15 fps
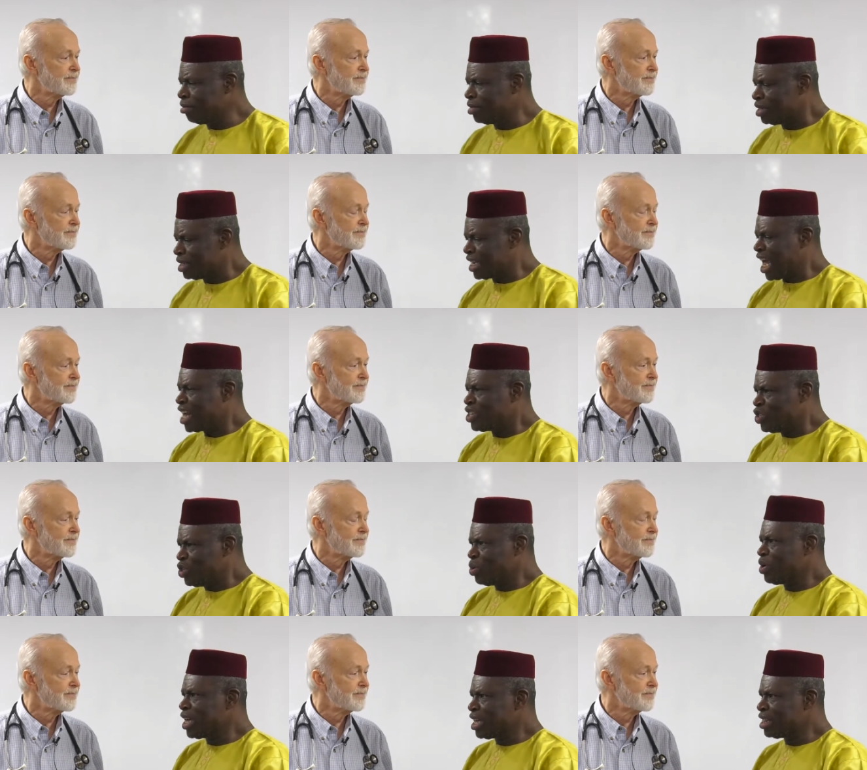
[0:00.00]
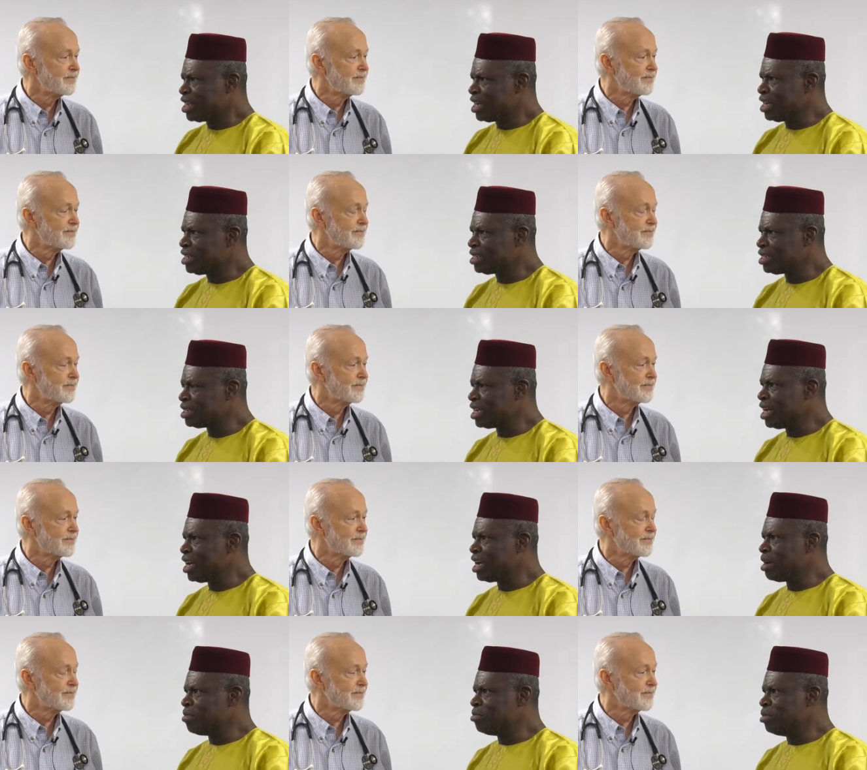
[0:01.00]
Speaker 1: start doing this?
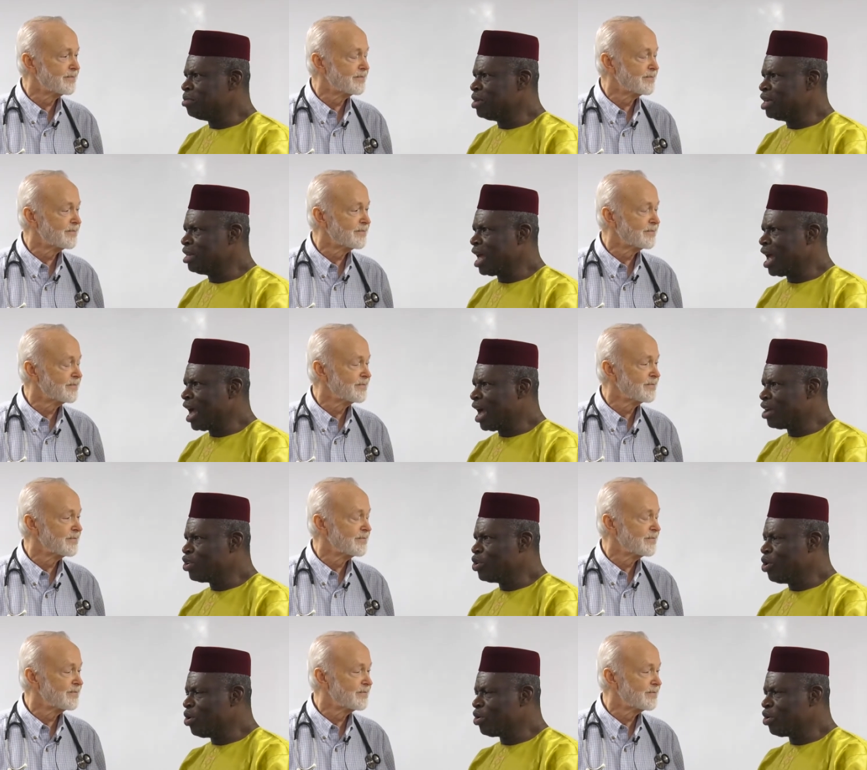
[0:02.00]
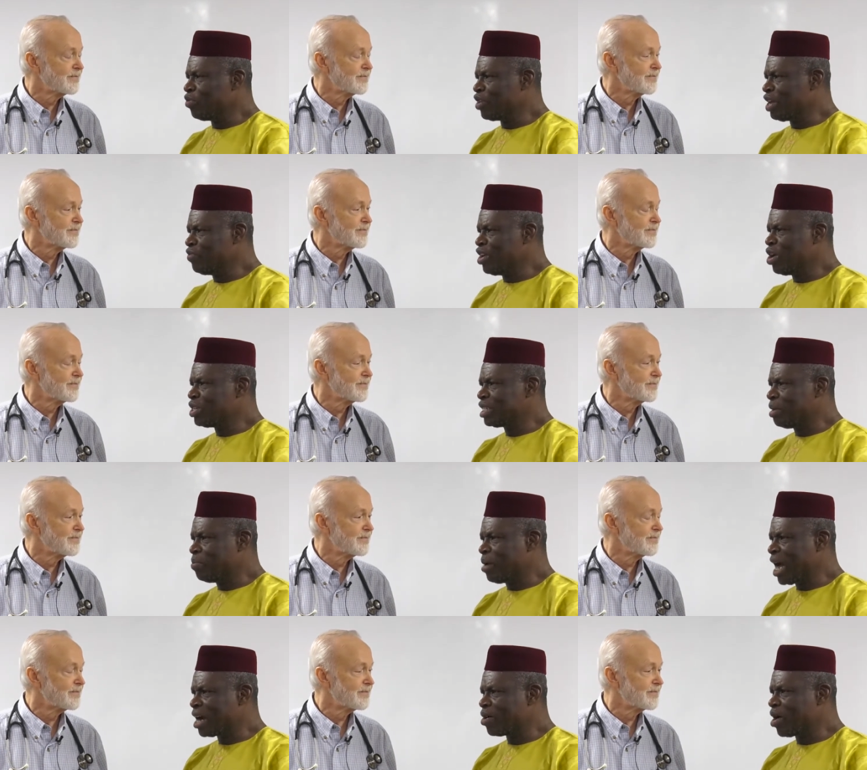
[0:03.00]
Um, I, you know, you've given us the
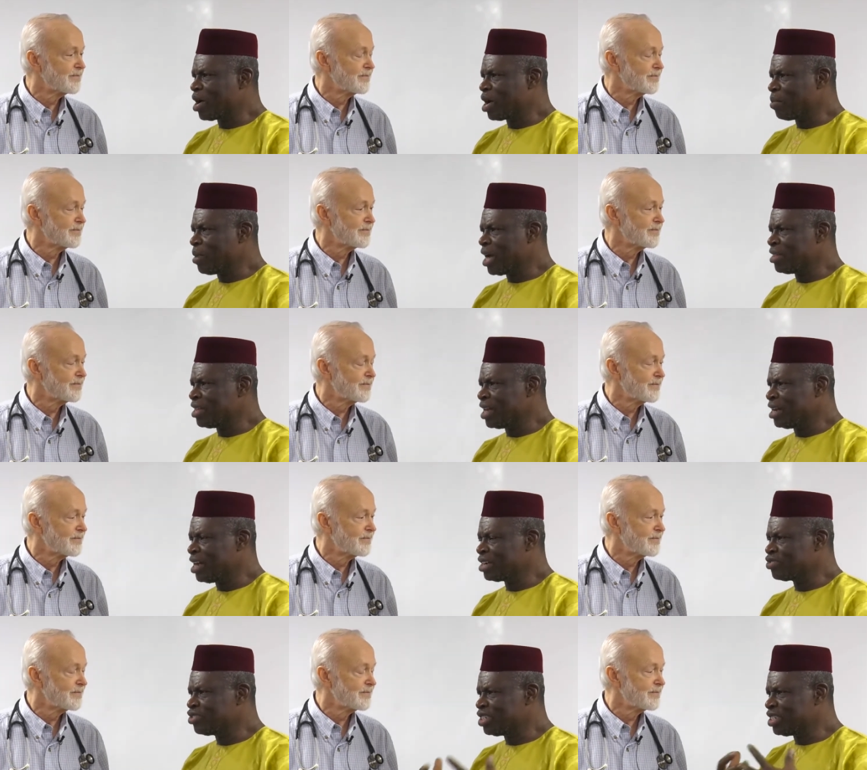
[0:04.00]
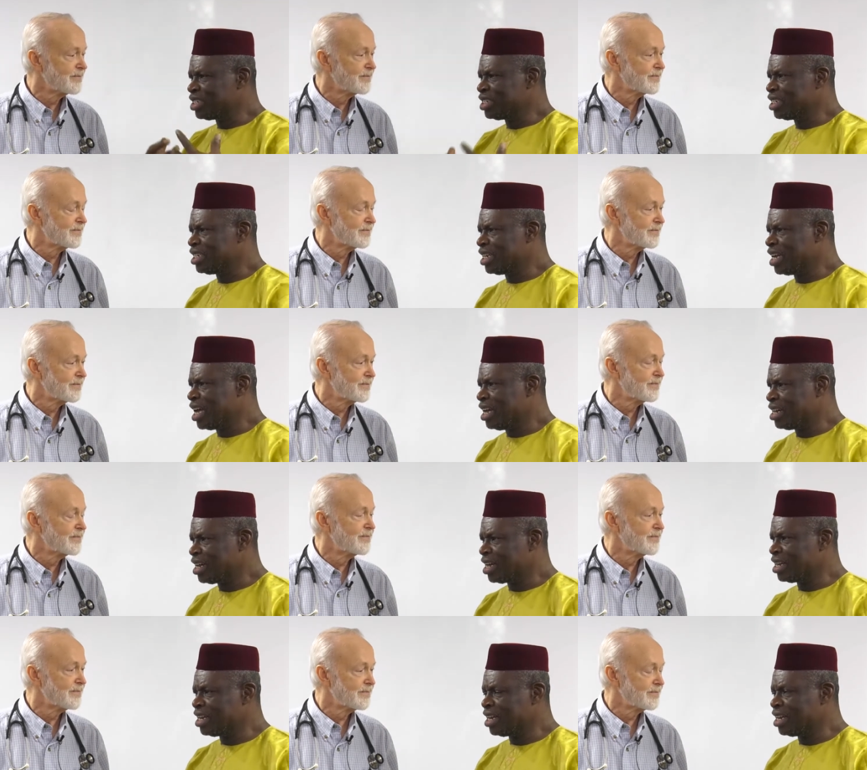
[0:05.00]
background about the electricity
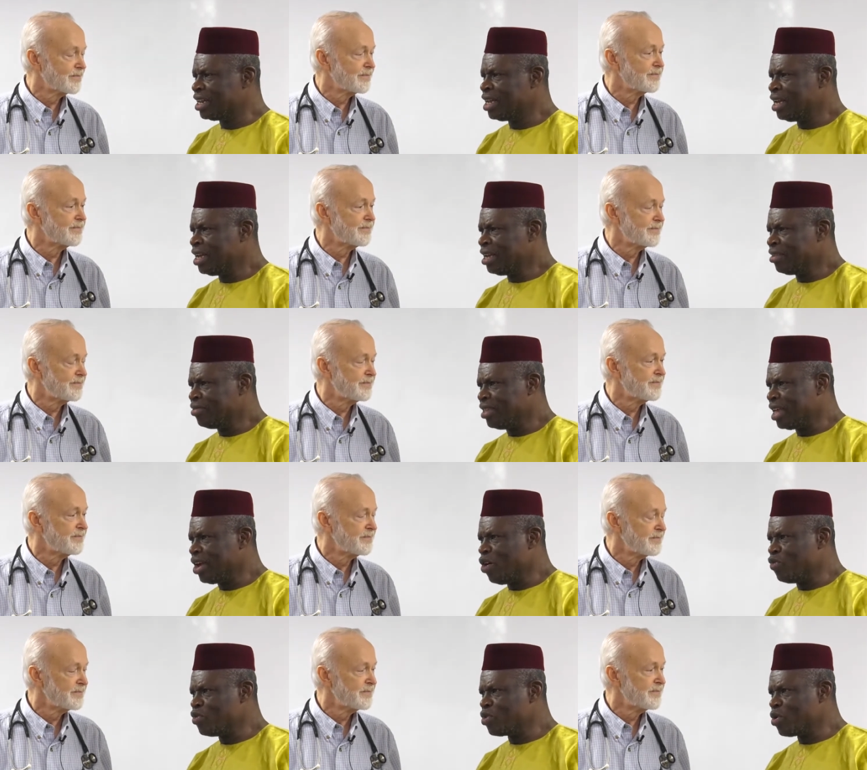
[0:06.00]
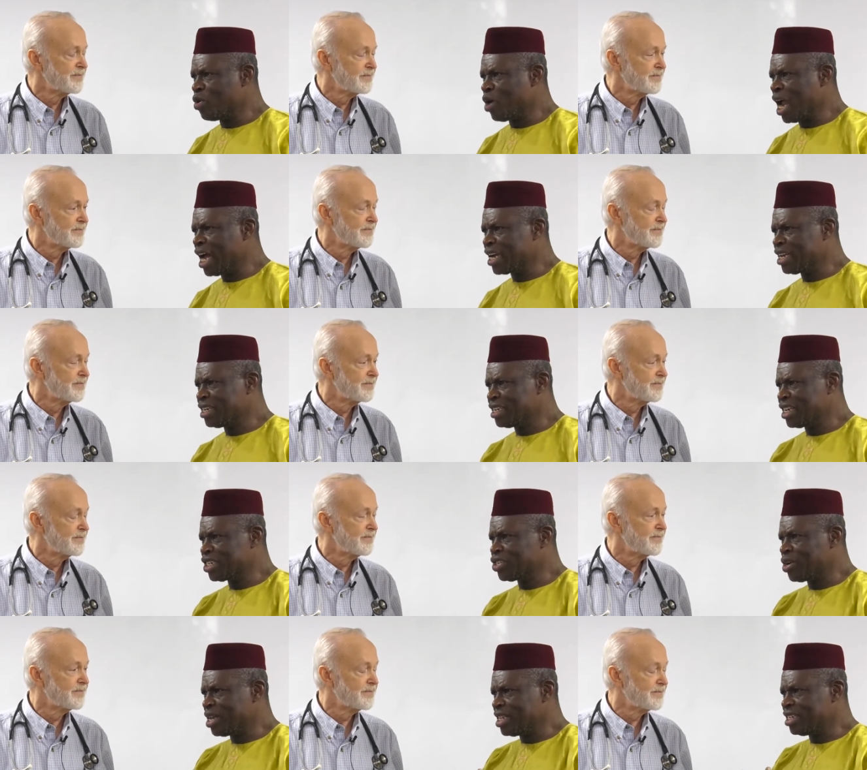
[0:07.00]
and the, the, the overall
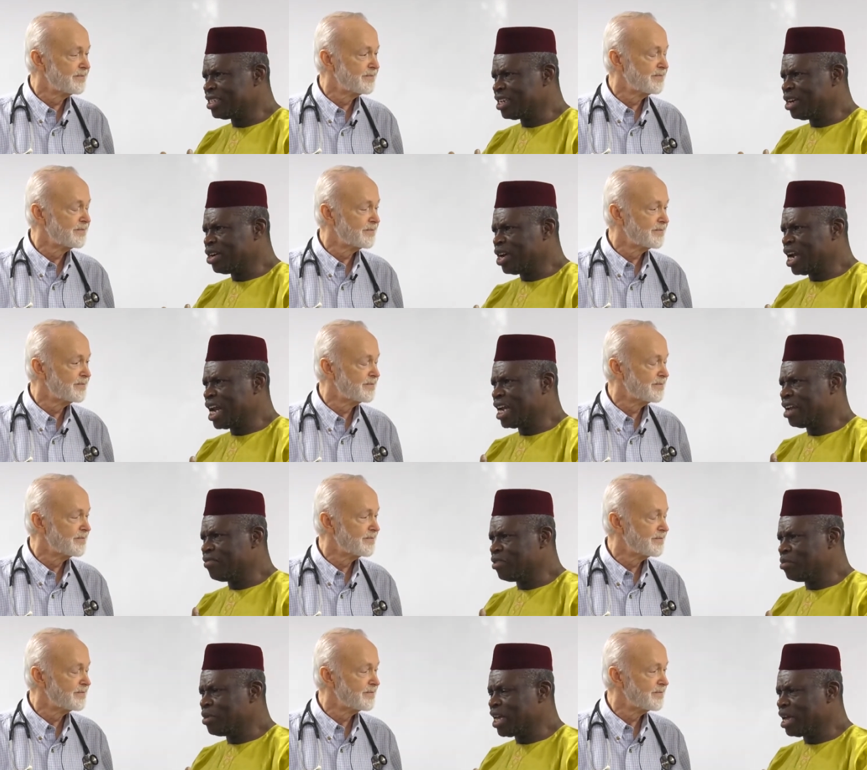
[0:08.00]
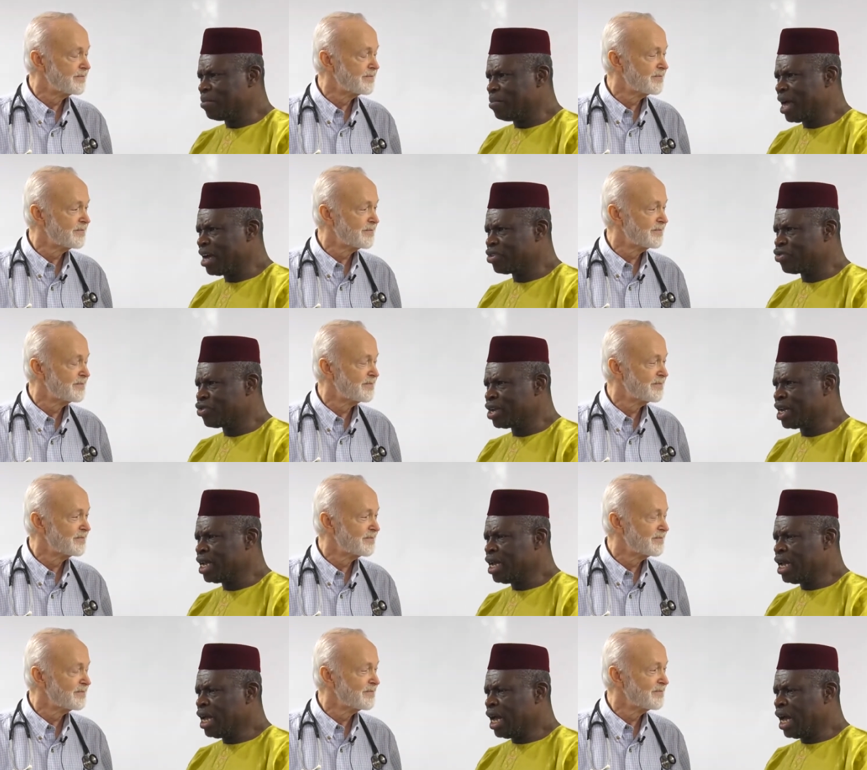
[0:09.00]
architecture at the cellular level being a
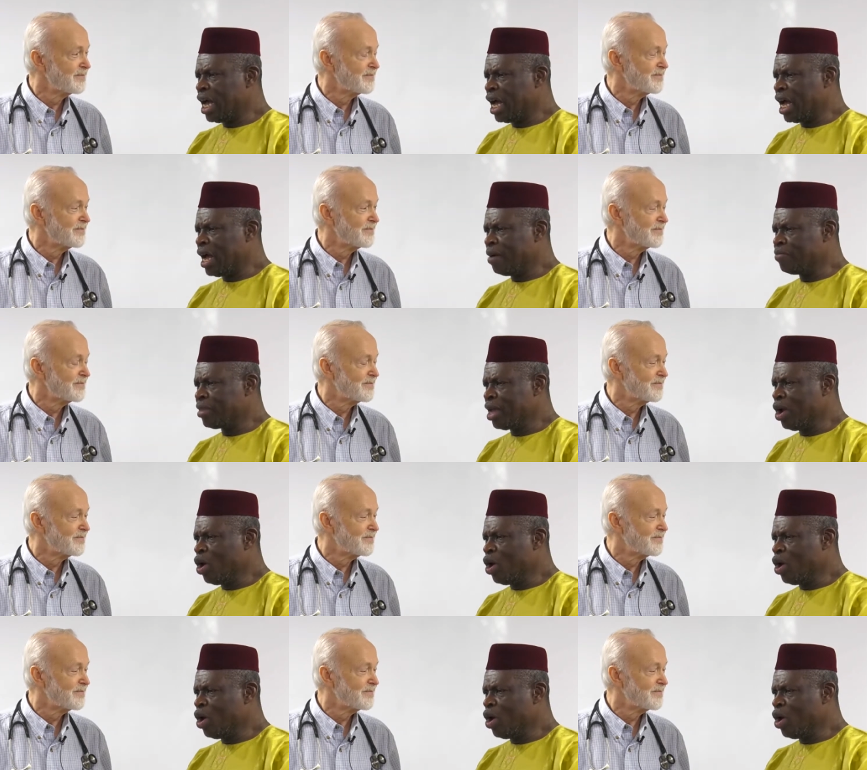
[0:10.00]
battery. Um,